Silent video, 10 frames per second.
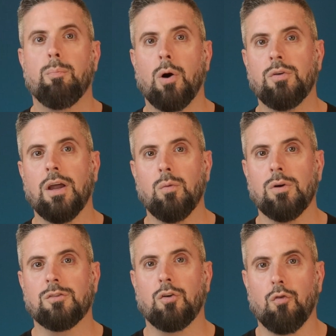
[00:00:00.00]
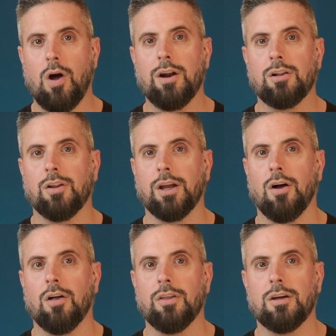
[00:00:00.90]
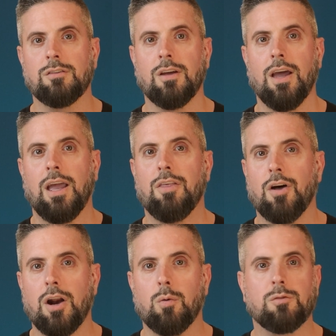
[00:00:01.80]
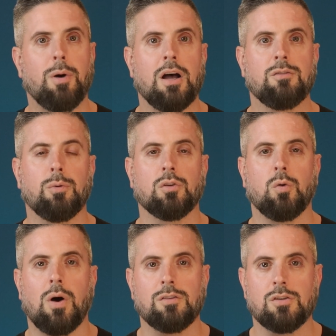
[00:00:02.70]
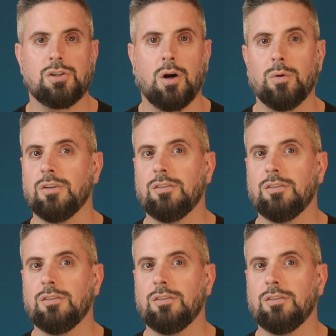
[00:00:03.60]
Bodin was chronicling all this, he thought it was possible Toisechel was